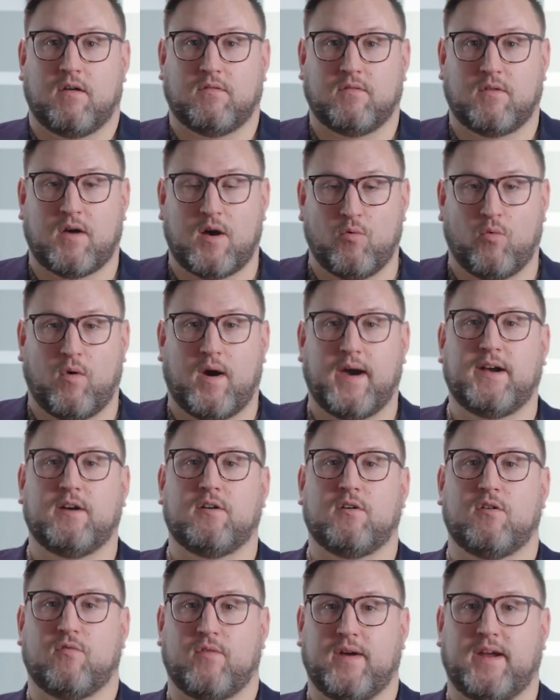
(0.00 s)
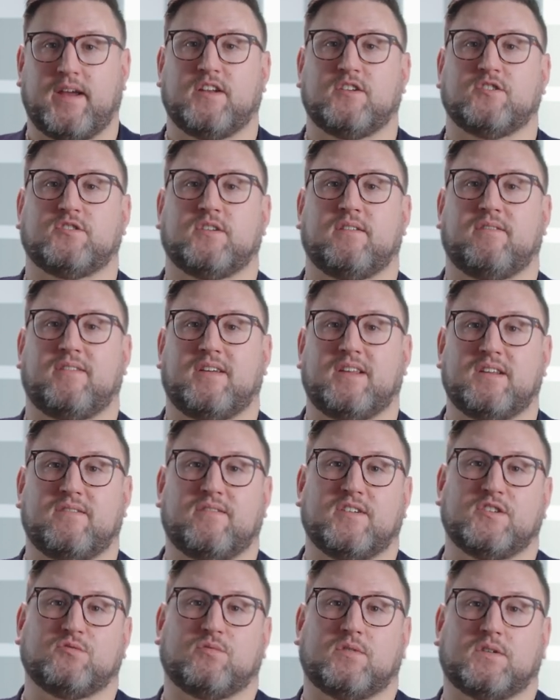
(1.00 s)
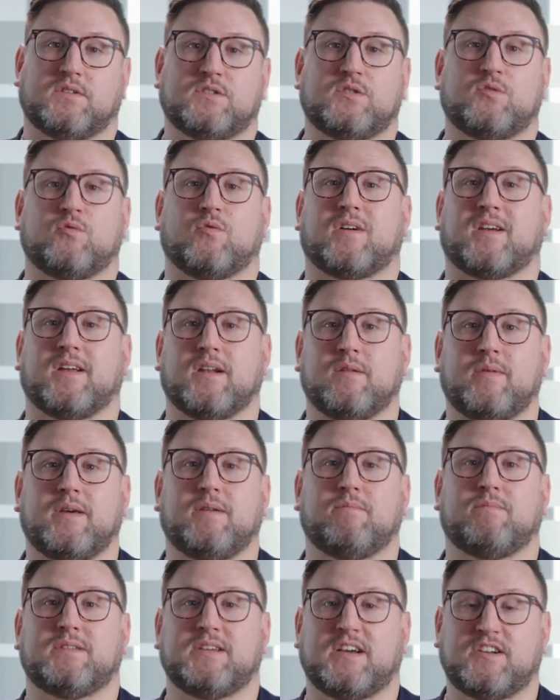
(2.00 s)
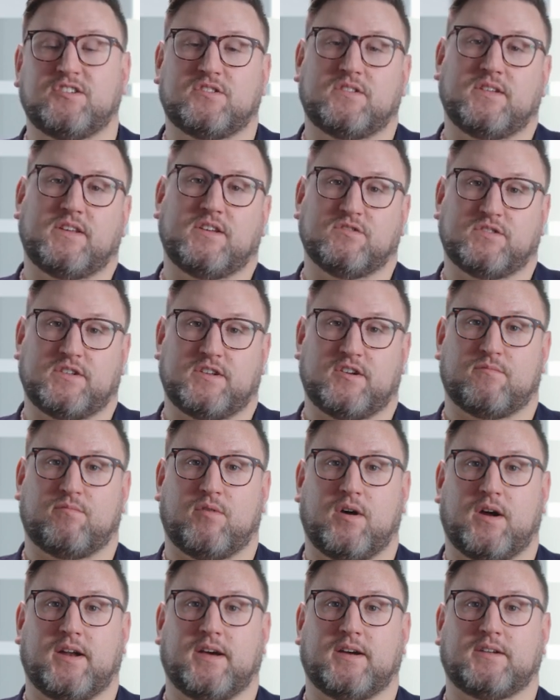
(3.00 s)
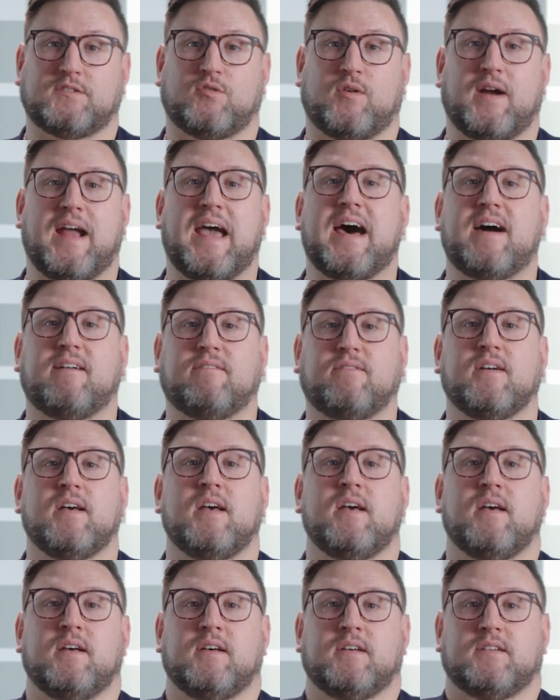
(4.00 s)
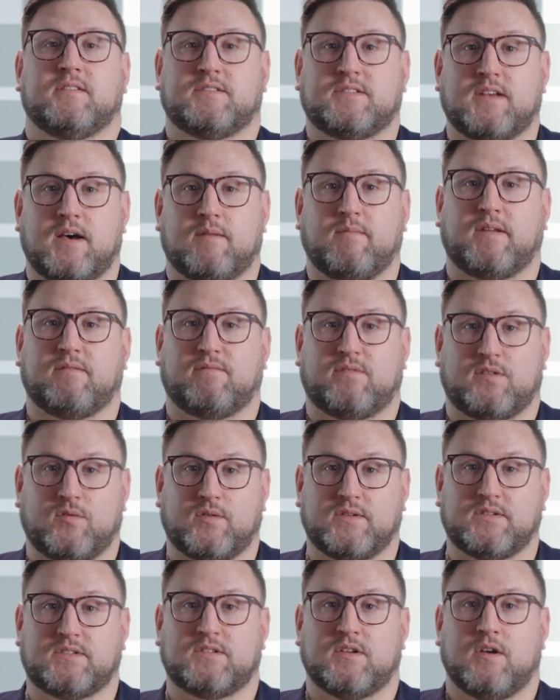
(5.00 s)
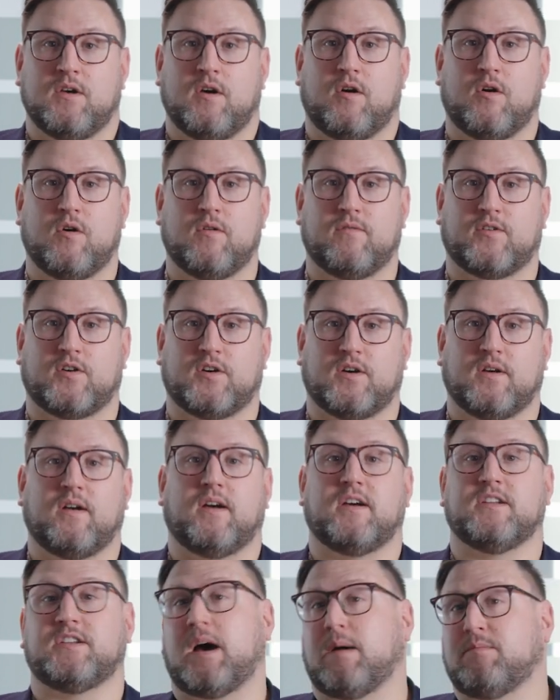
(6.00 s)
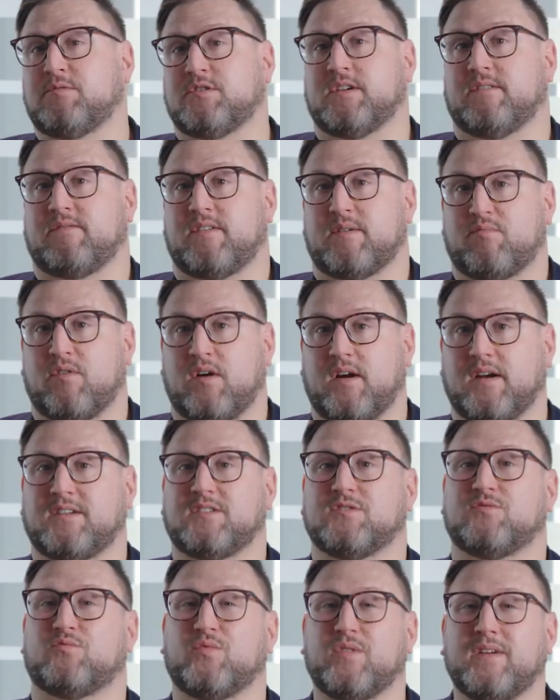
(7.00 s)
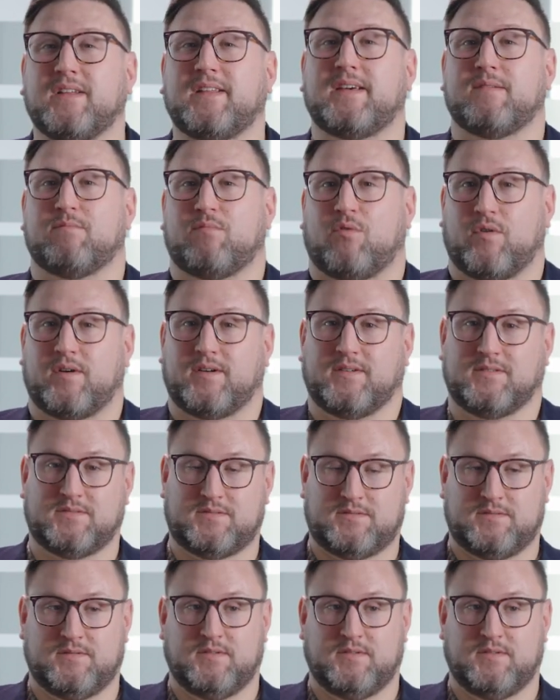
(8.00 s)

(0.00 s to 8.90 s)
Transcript: a wider range of individuals who are going to be potentially using your product or have some influence over adoption of your product is really important